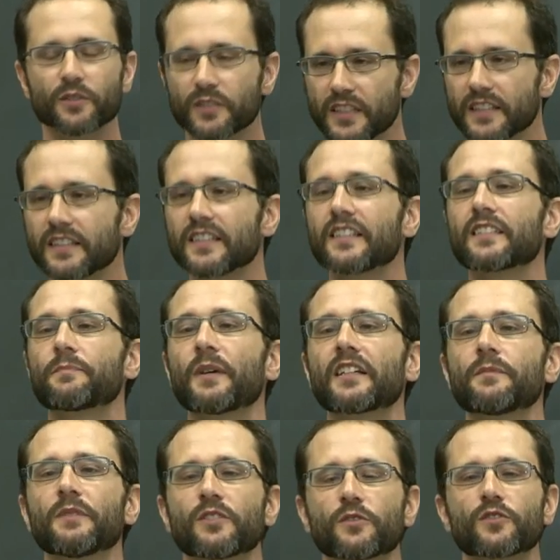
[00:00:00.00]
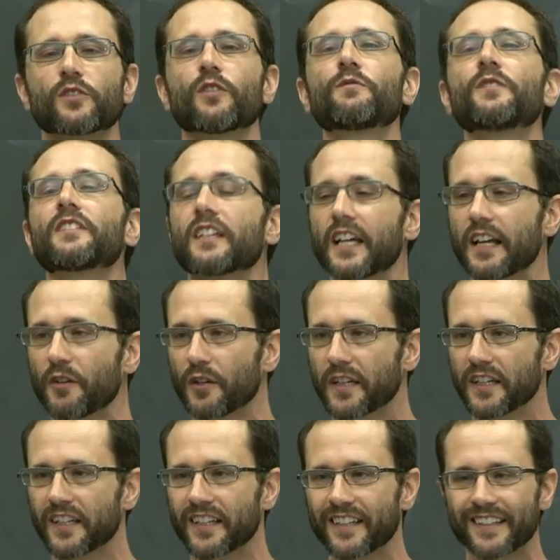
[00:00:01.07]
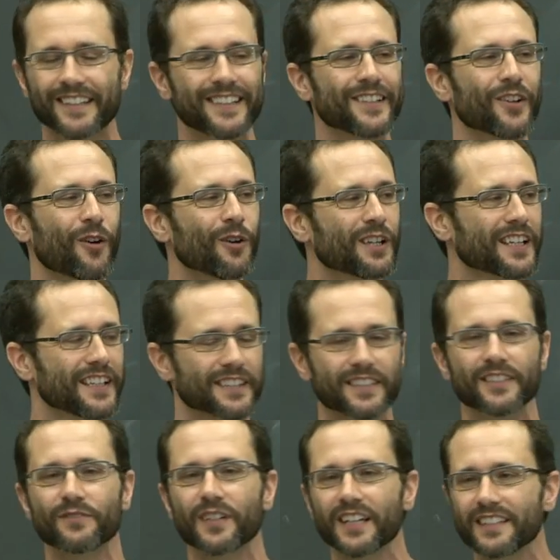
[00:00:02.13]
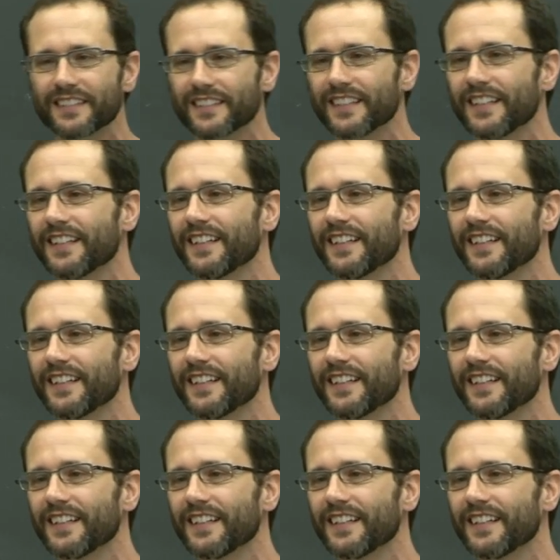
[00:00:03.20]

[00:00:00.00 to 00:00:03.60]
You didn't expect me to solve it uh, uh, in all cases, right?